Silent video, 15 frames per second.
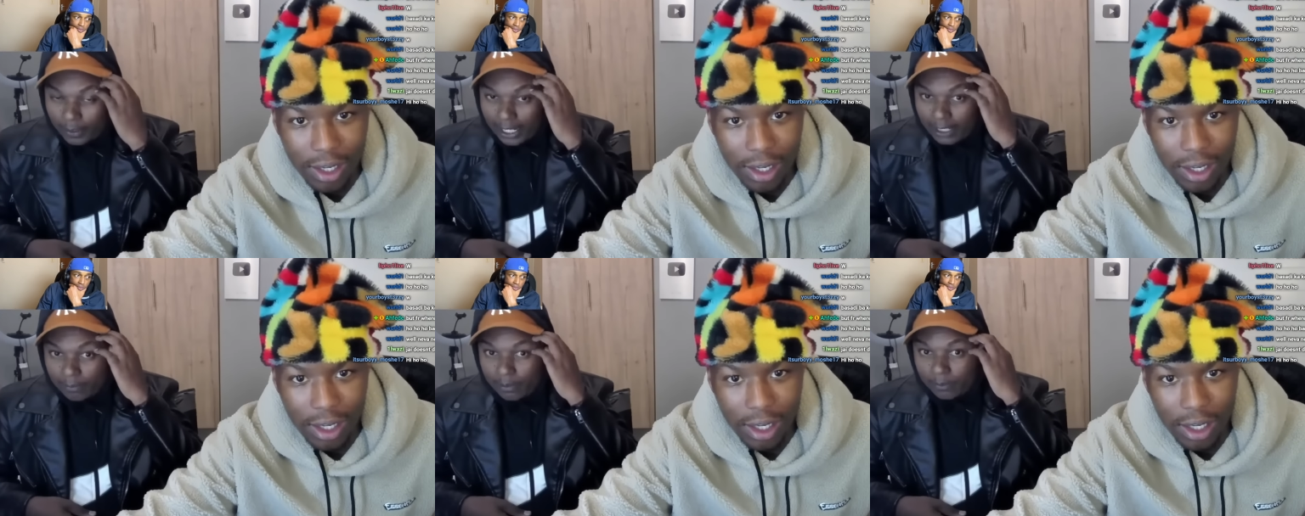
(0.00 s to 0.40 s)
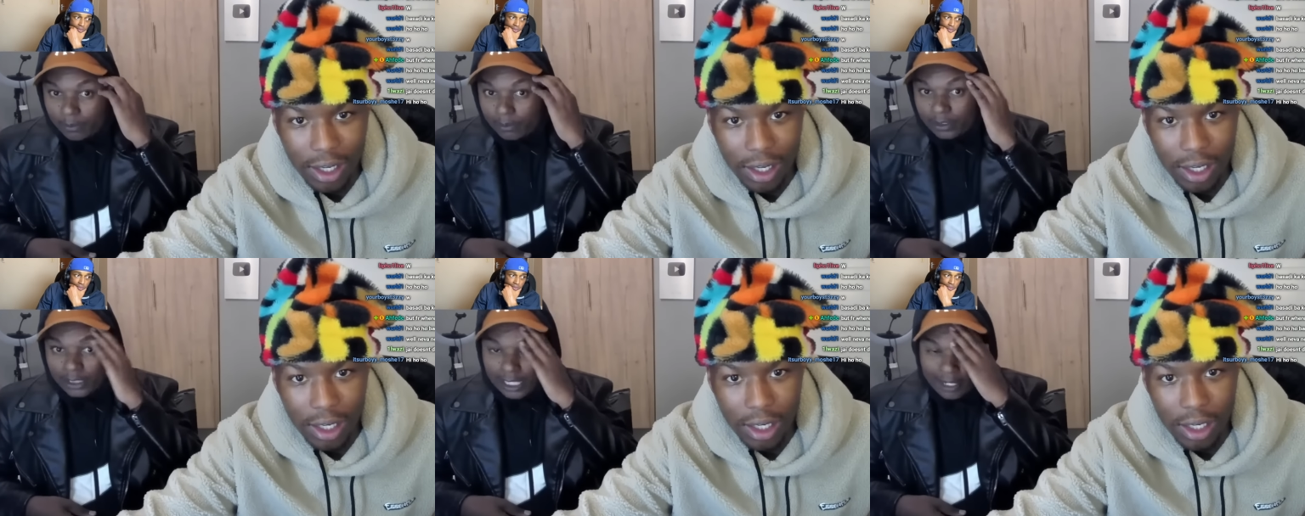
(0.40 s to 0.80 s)
Speaker 1: People think I
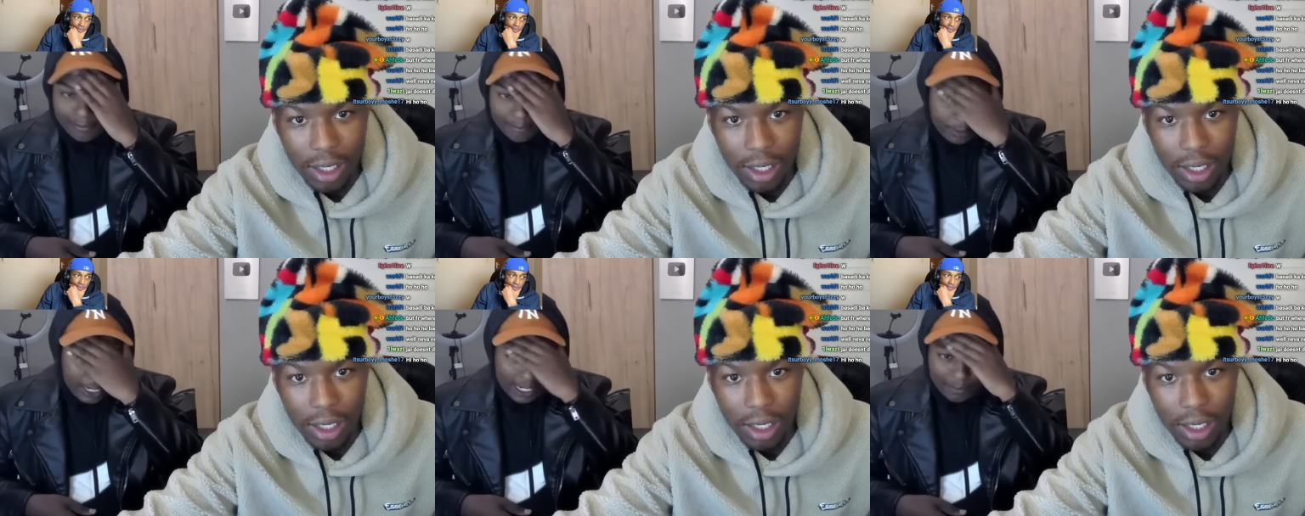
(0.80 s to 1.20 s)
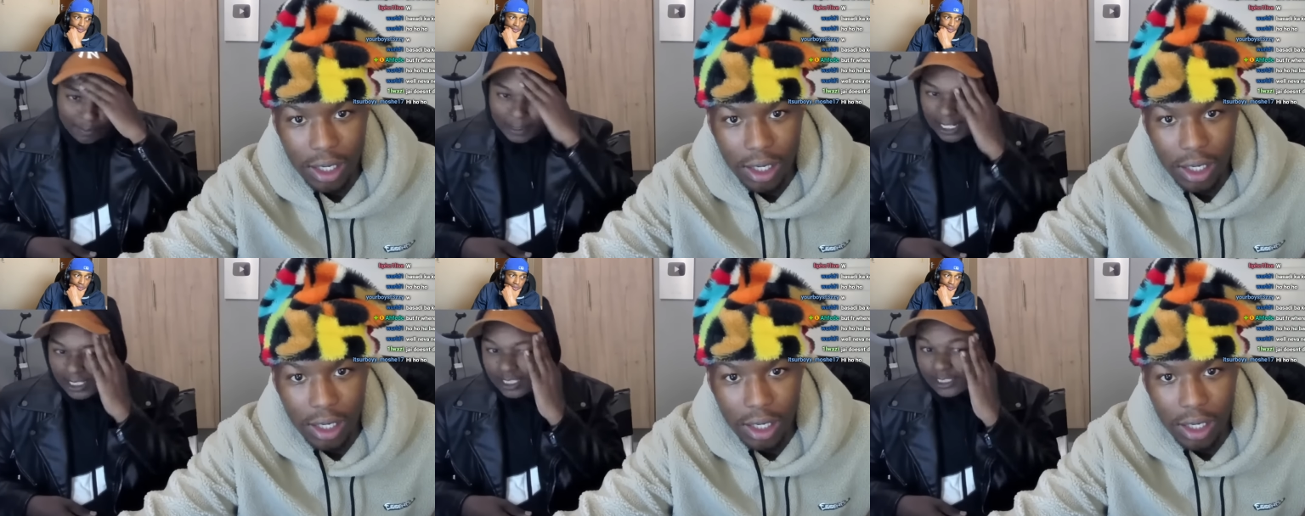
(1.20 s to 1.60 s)
have pride, but I
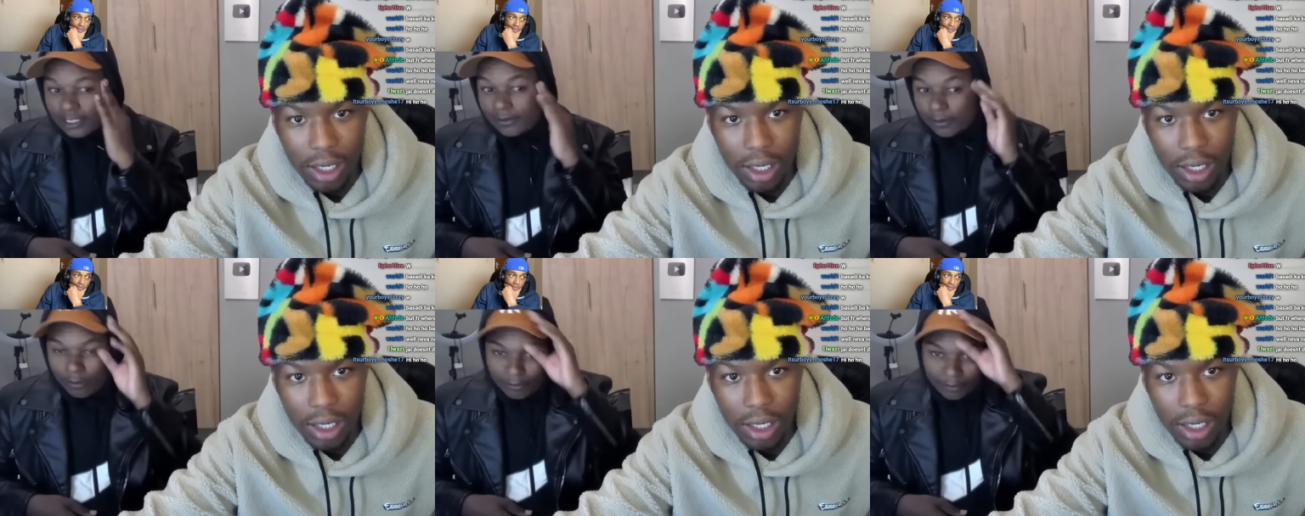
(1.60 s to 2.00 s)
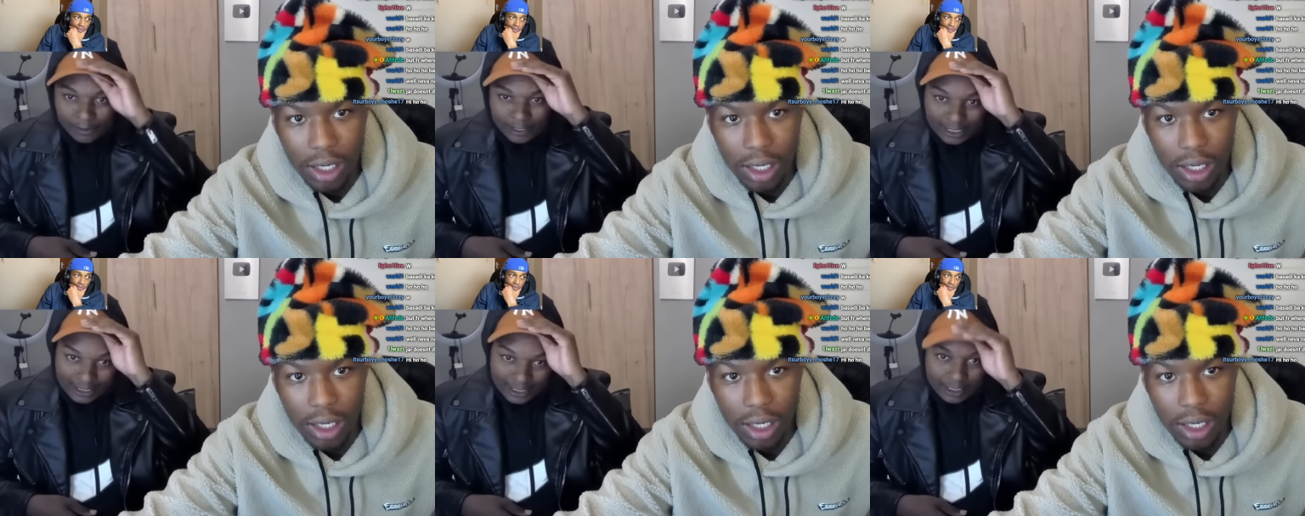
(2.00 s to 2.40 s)
just have confidence
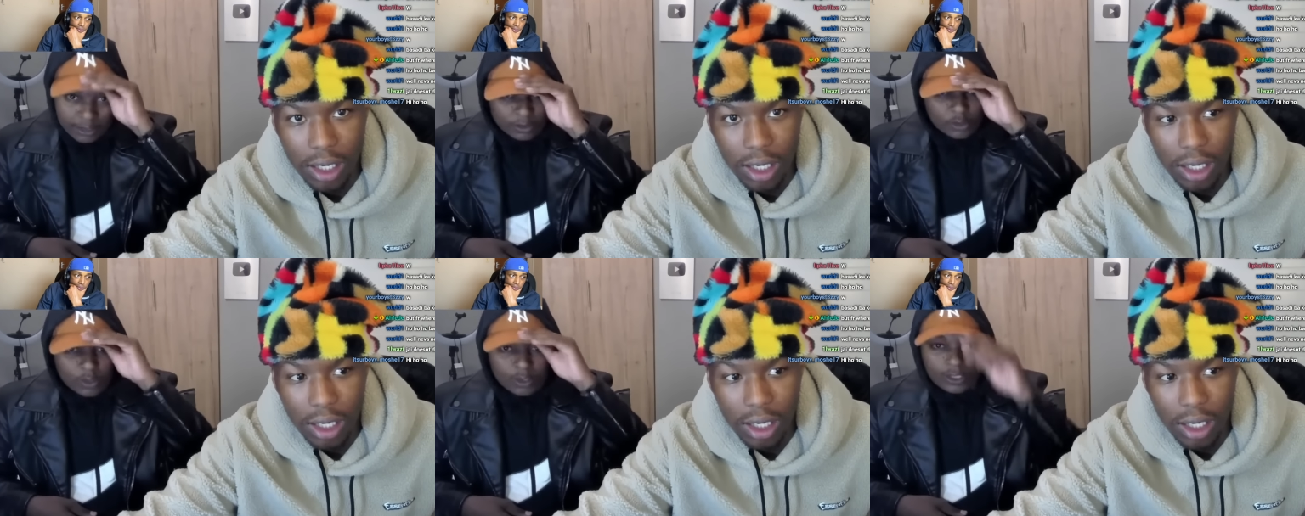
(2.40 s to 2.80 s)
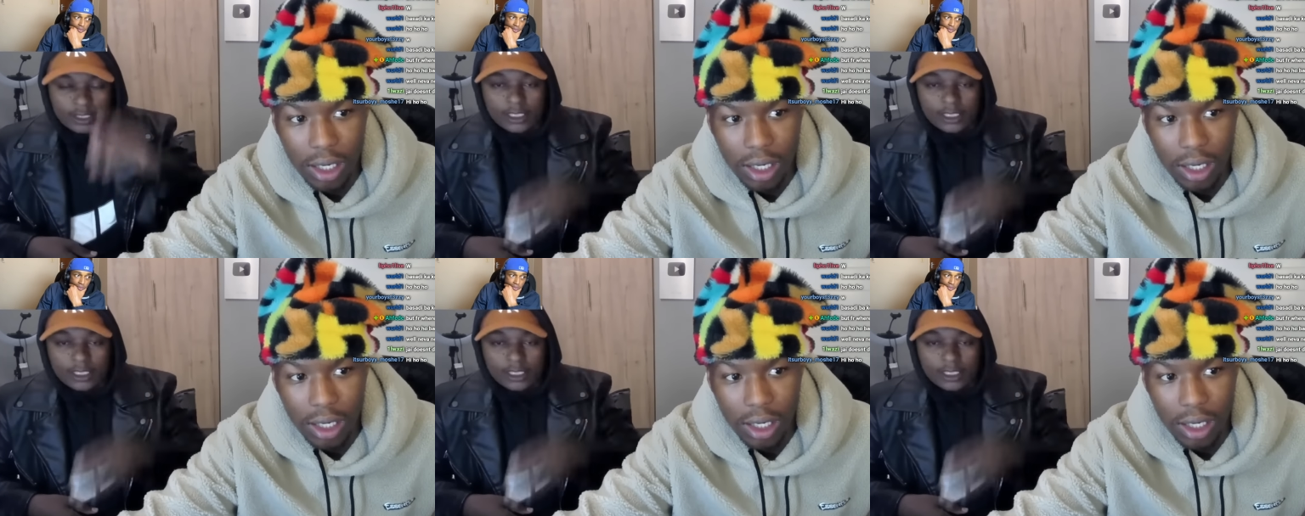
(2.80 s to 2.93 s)
installed.